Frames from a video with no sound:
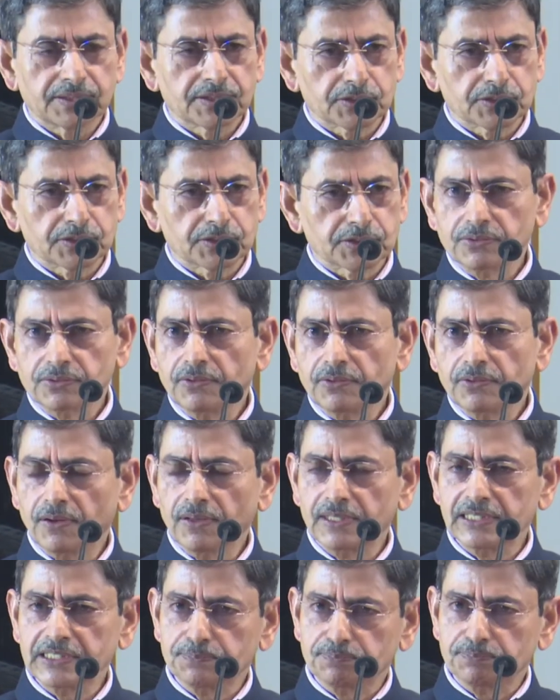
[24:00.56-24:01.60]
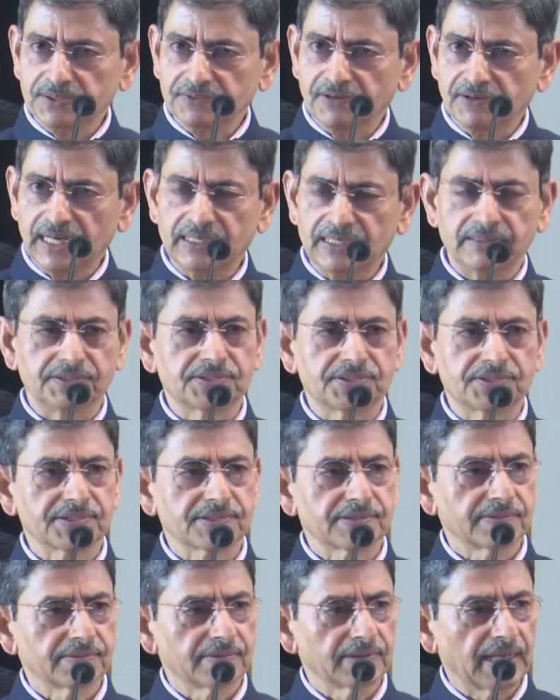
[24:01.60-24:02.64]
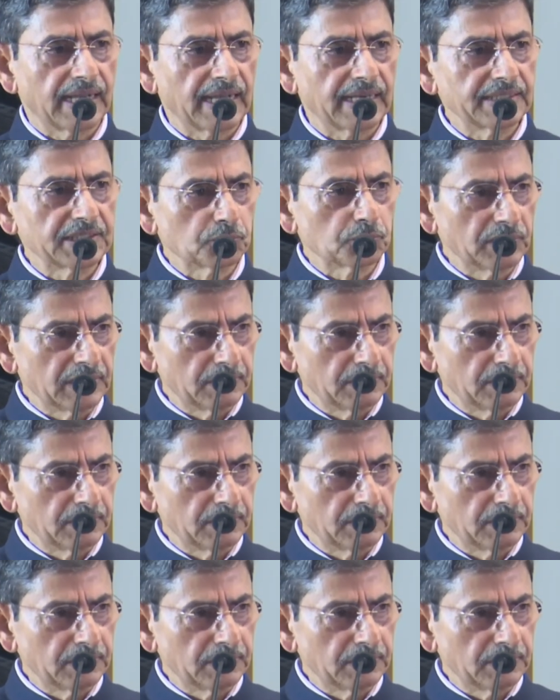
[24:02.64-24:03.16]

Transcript: Truth only prevails, and it